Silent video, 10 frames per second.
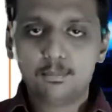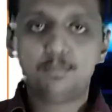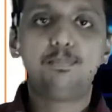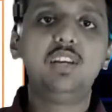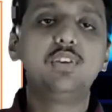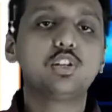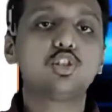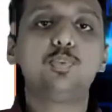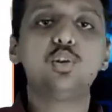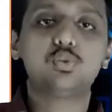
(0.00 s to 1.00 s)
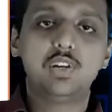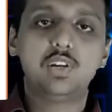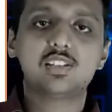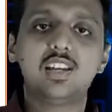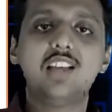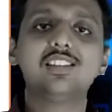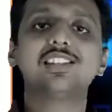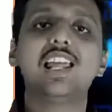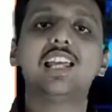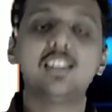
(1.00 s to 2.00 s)
infix to postfix and such
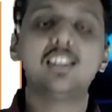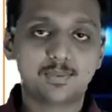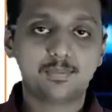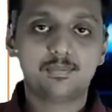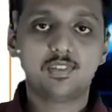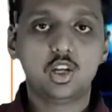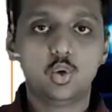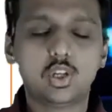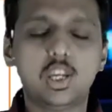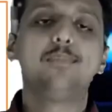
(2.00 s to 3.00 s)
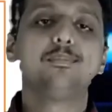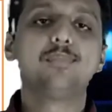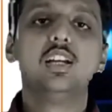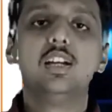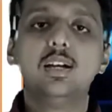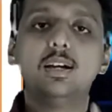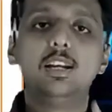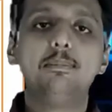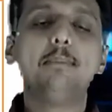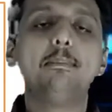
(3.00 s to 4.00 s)
like this. Okay,
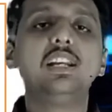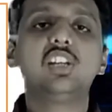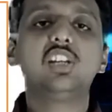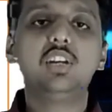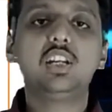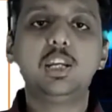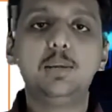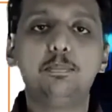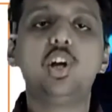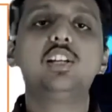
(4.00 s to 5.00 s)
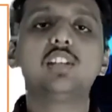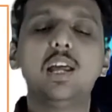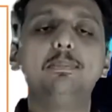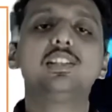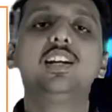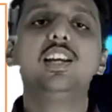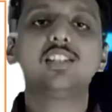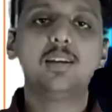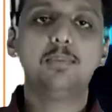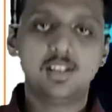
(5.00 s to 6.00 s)
remember each and every key points and precedence
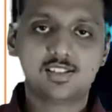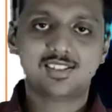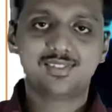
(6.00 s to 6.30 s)
tables.